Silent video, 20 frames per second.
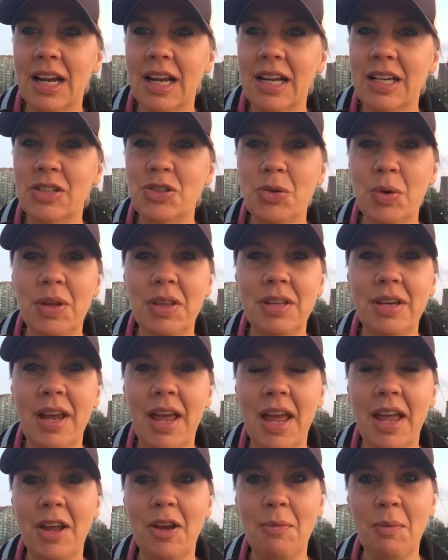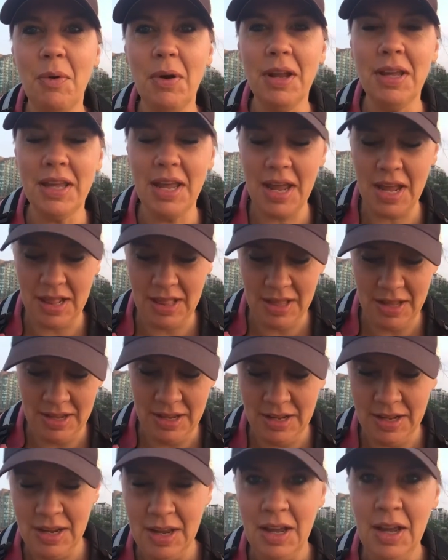enjoy the day. Good morning,
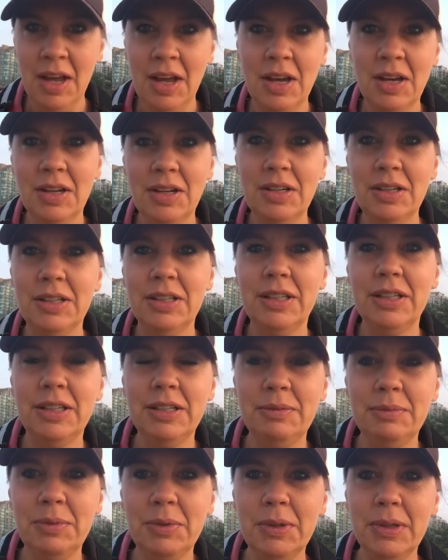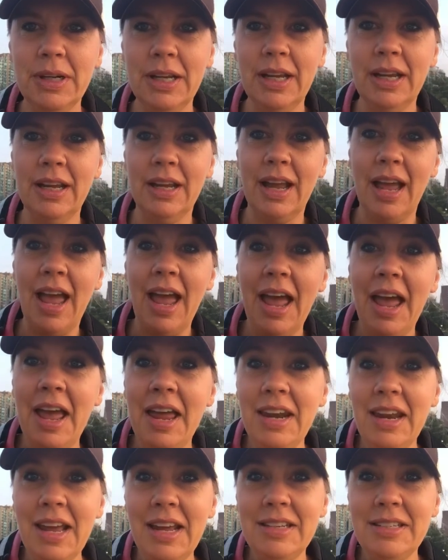Kayla. Good morning.
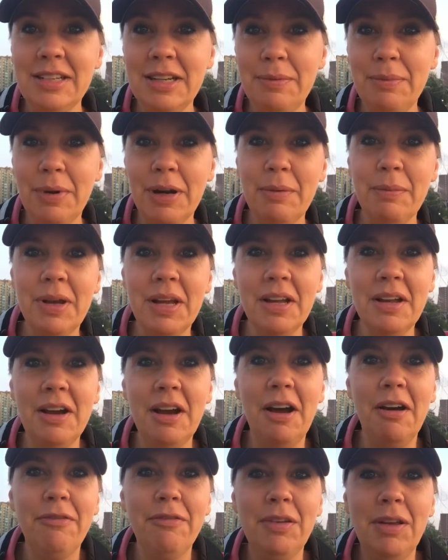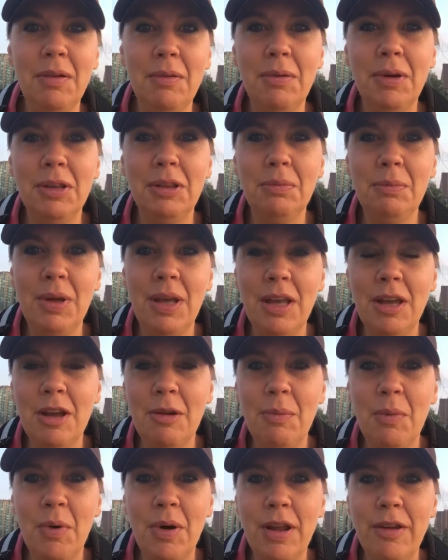And I did bring my coffee with me. Good
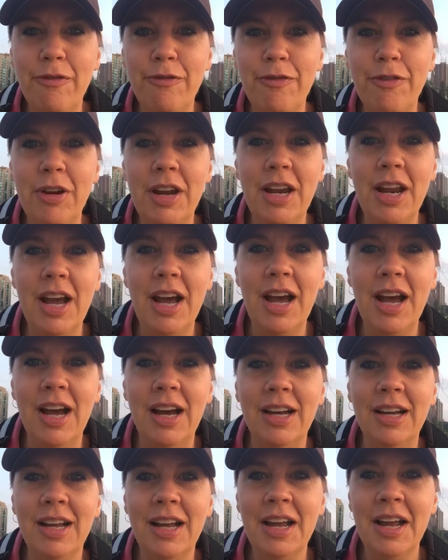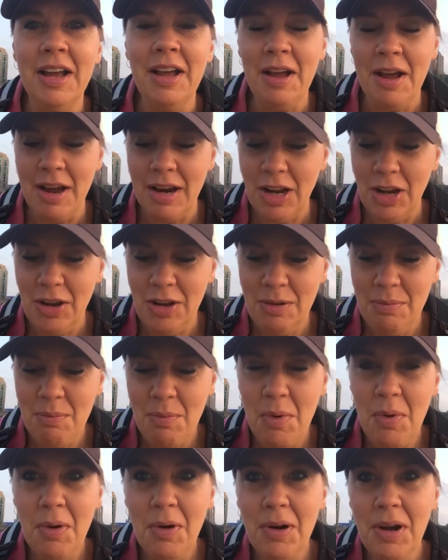morning, Frida. Good
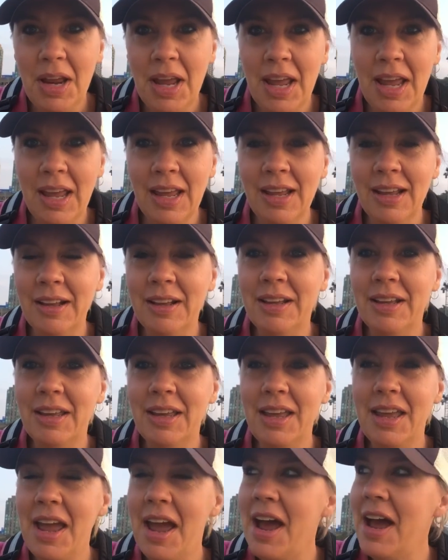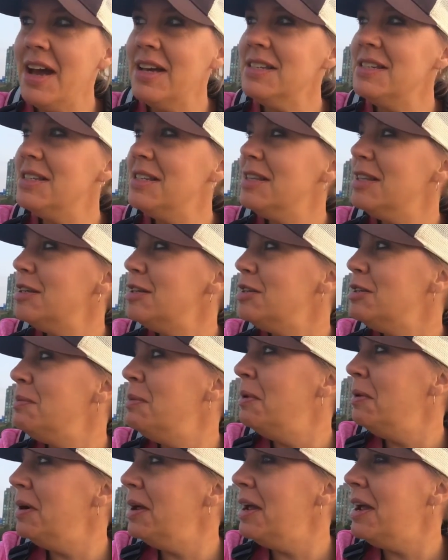morning. Yes, this
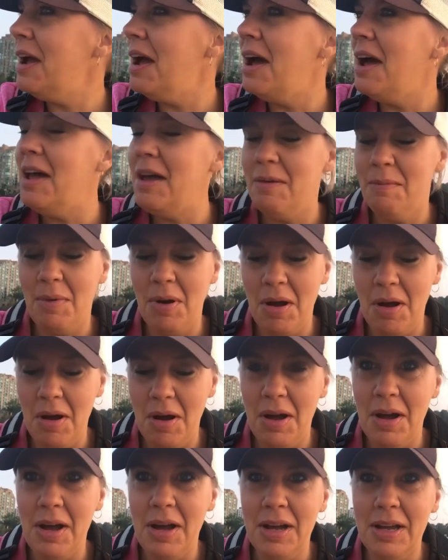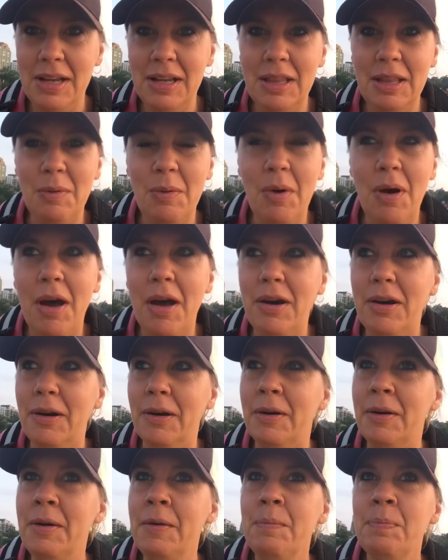morning I am on the
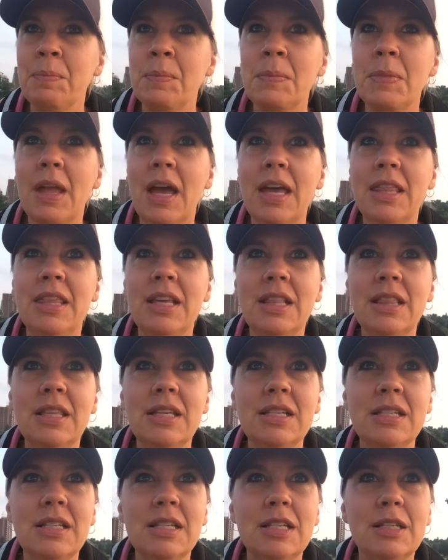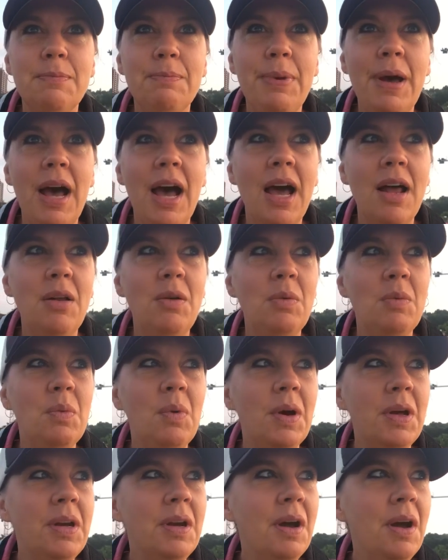water. I think this is paddle
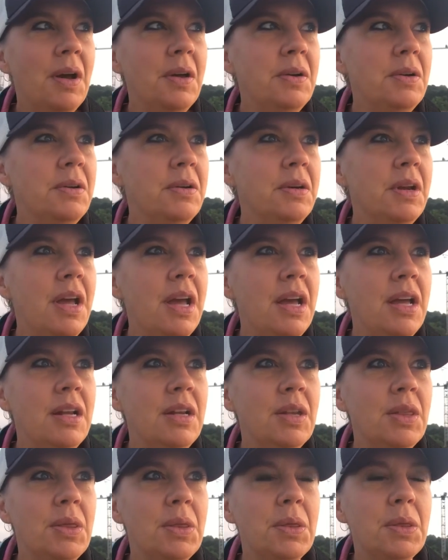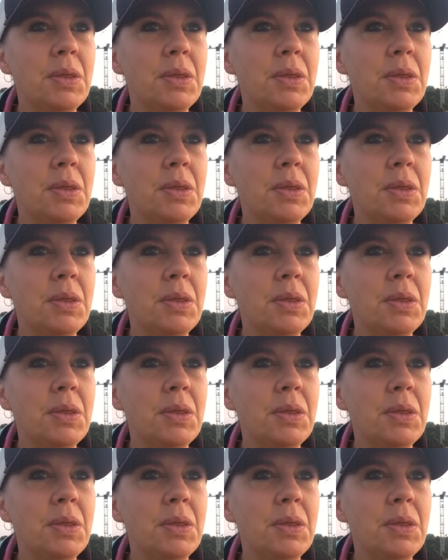135.